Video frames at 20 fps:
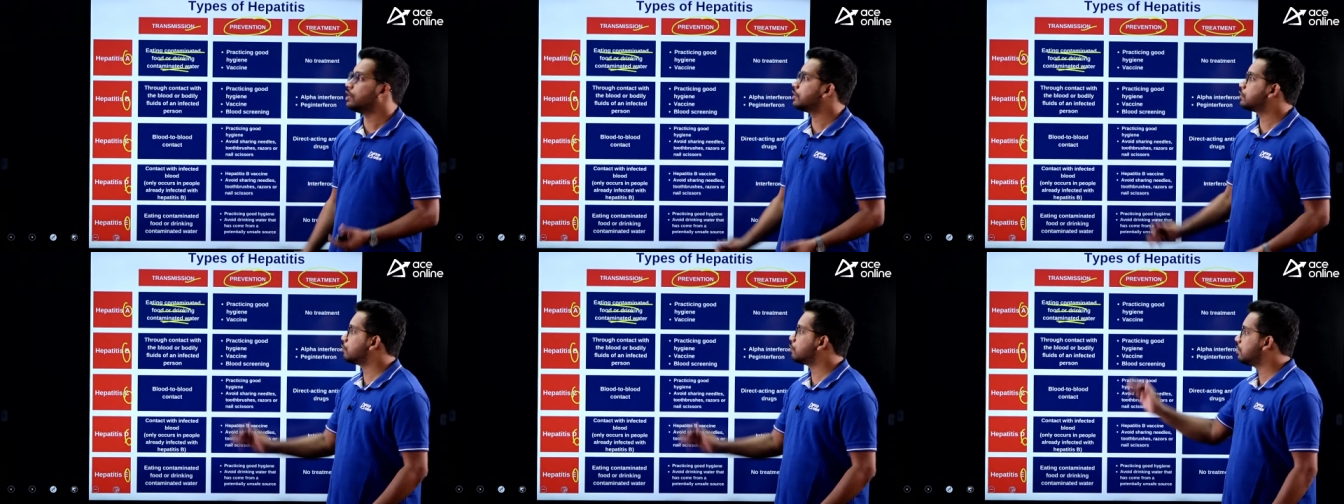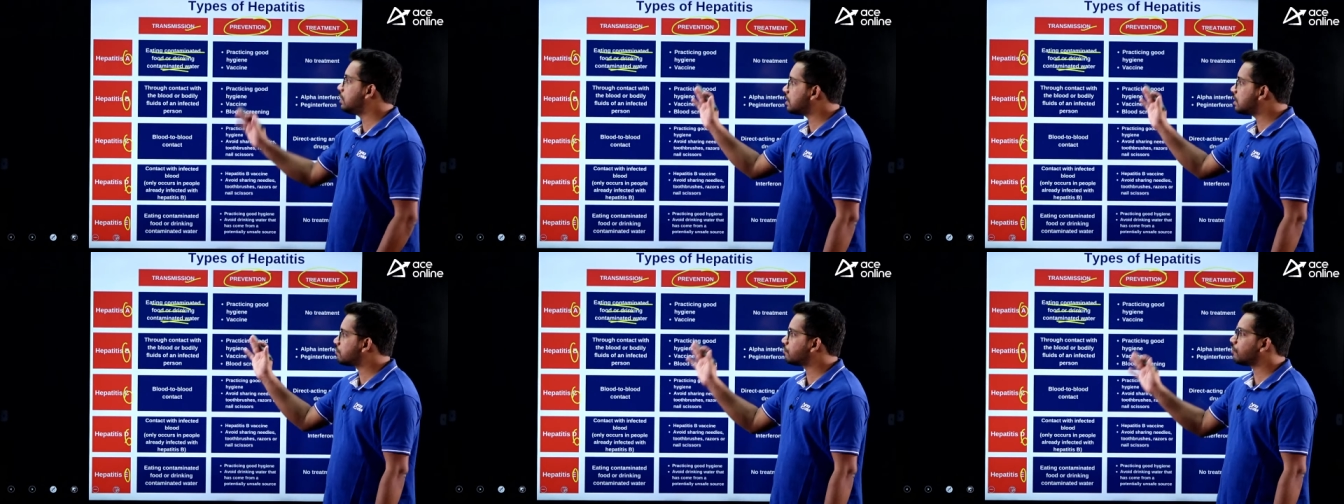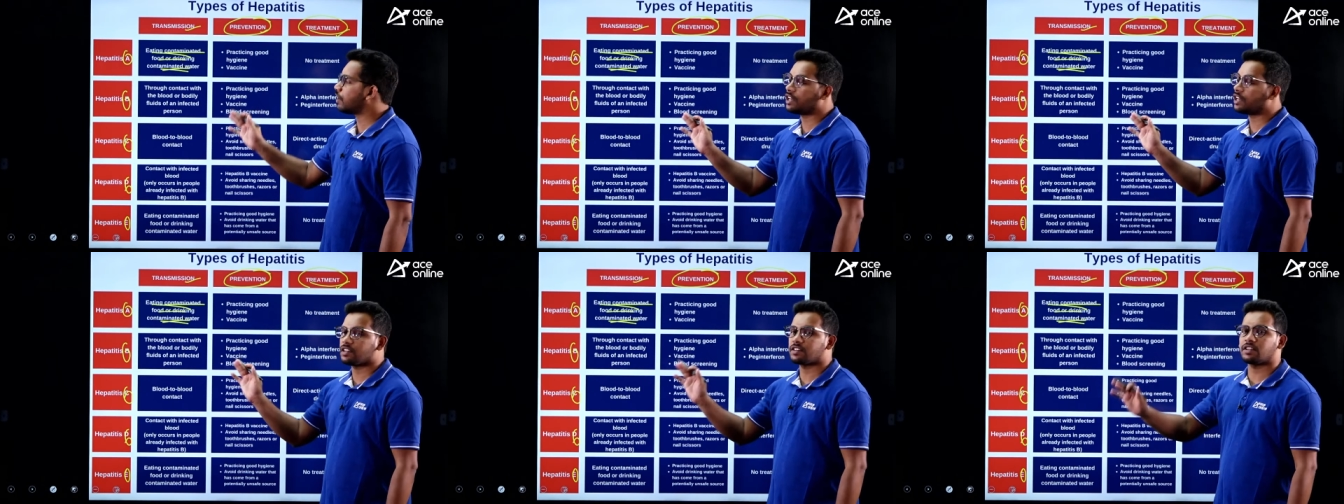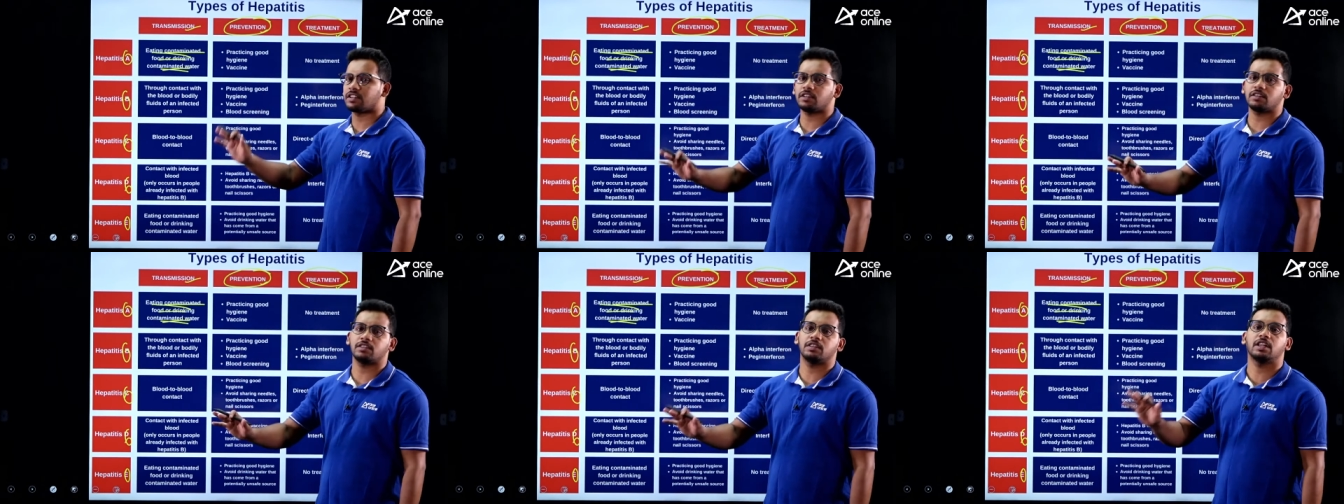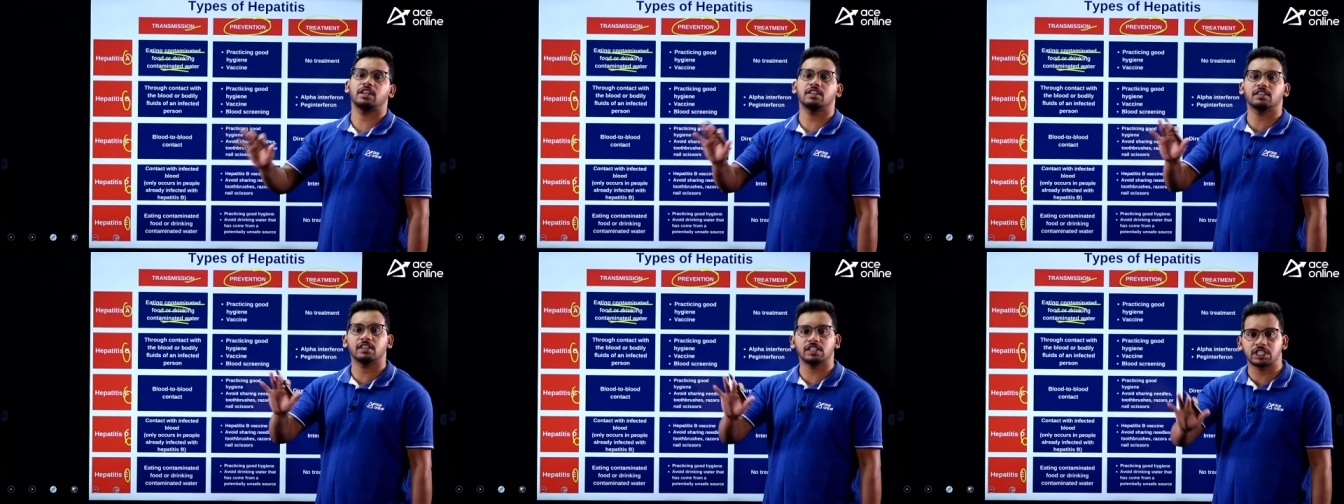So, this viruses
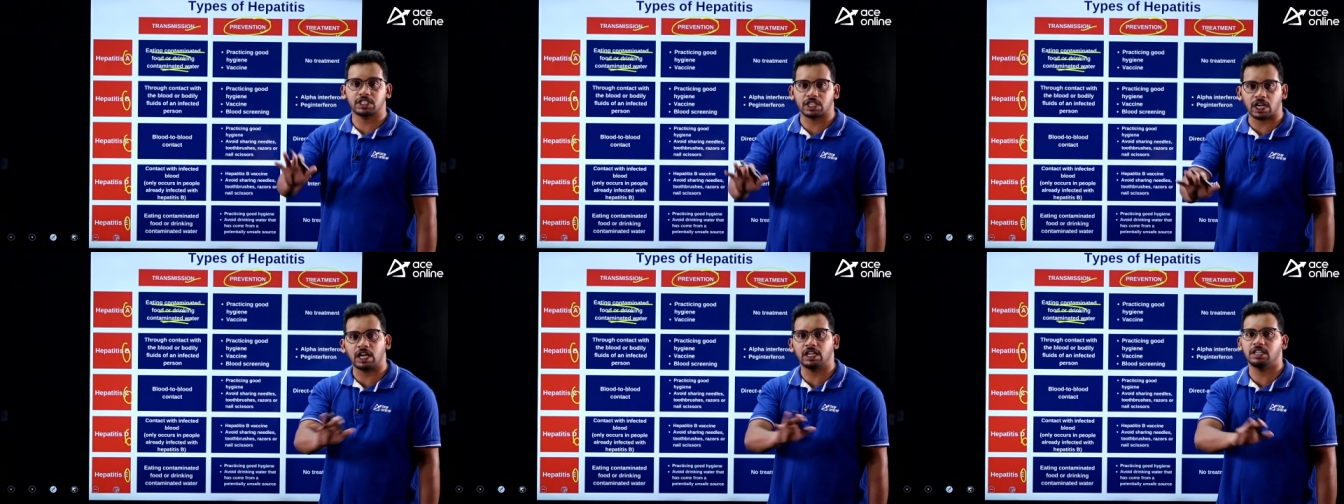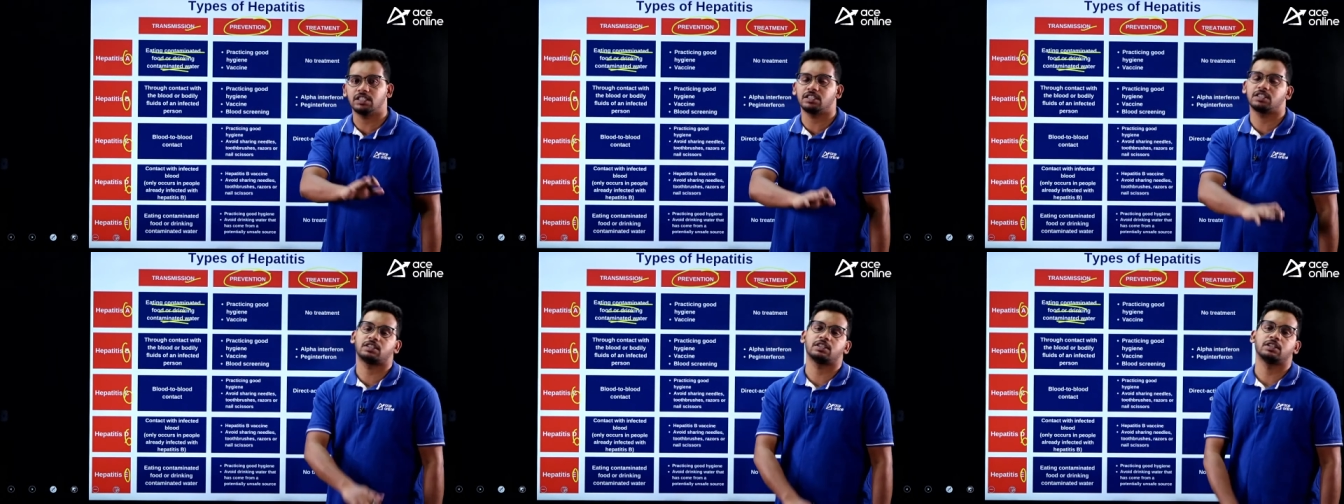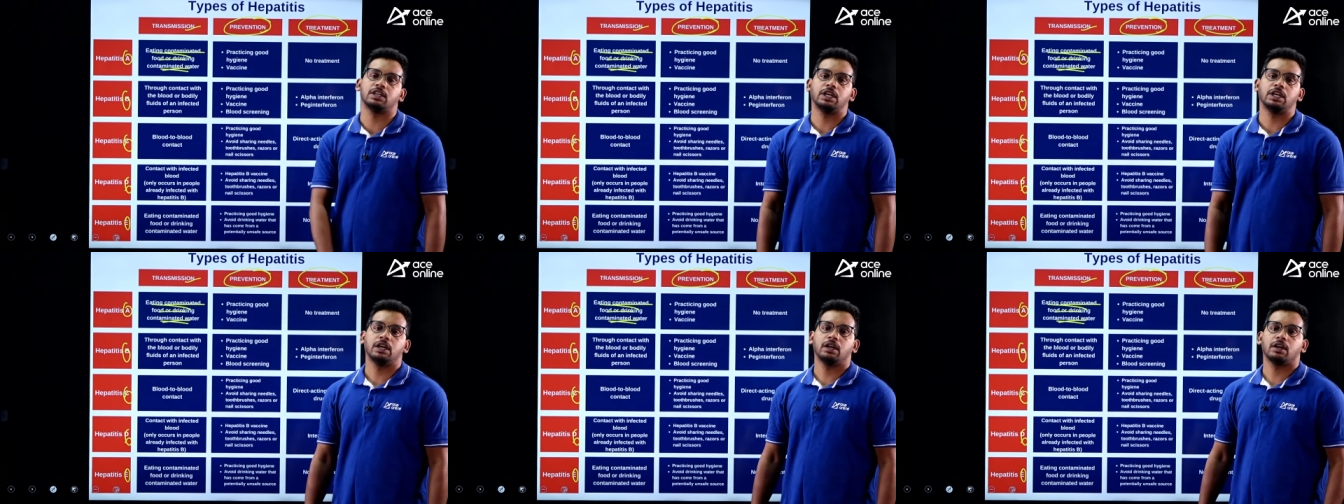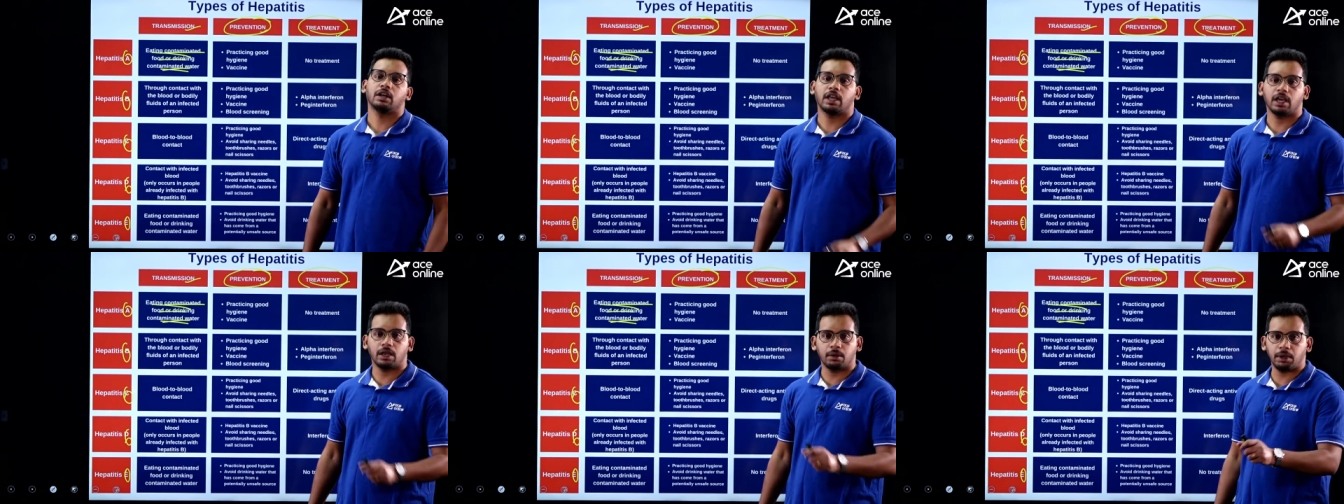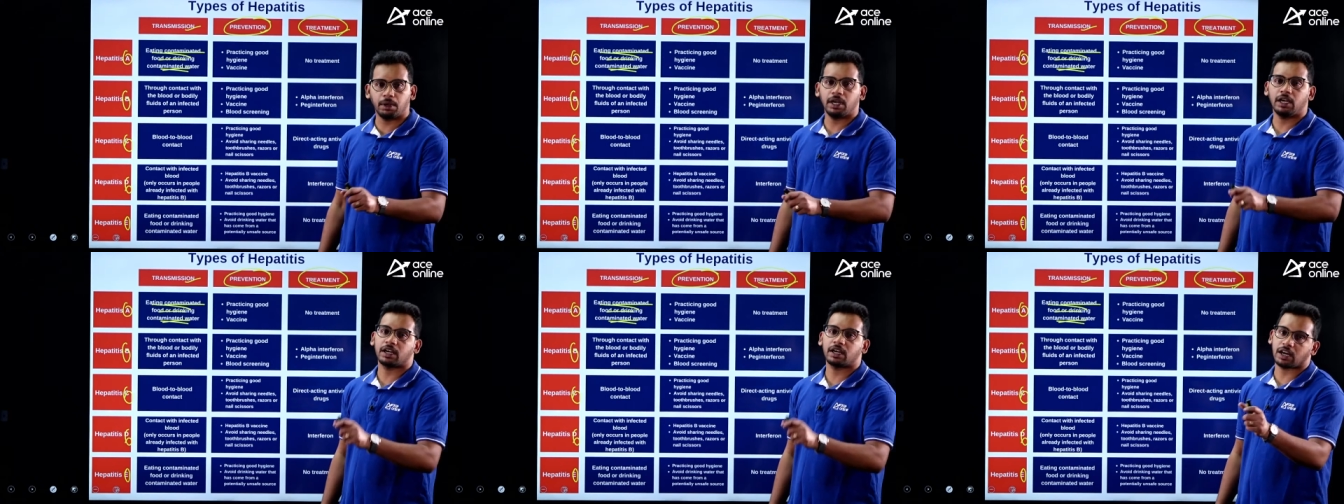there is a chance can
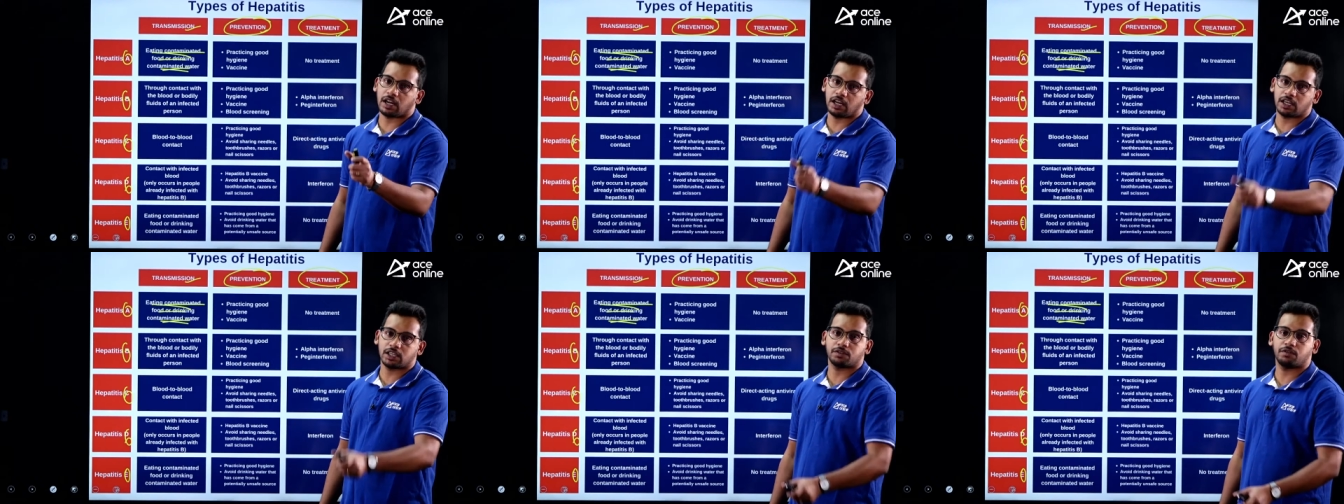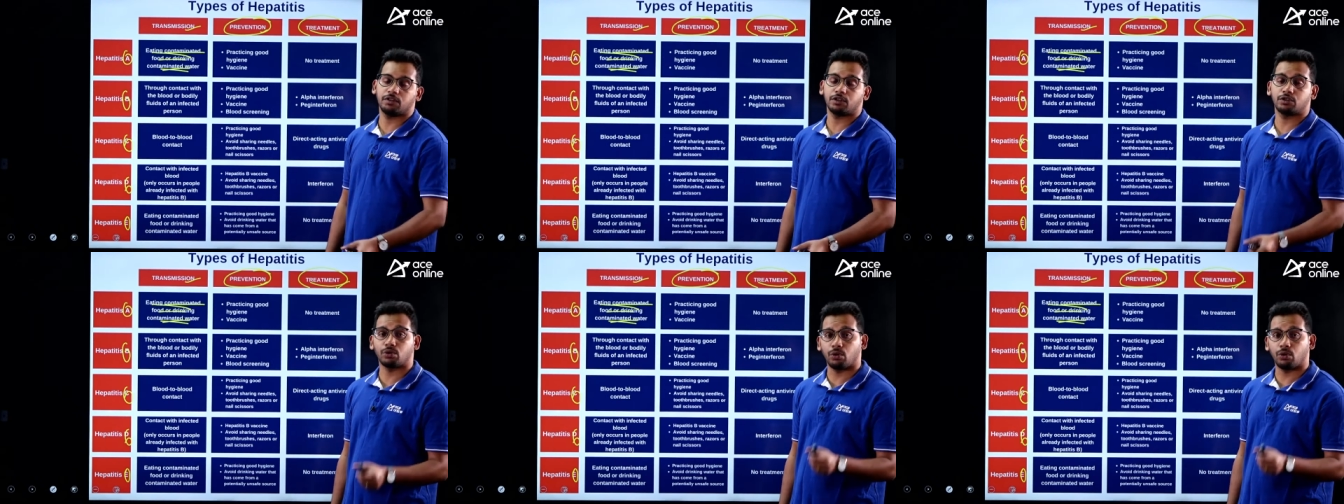be transferred.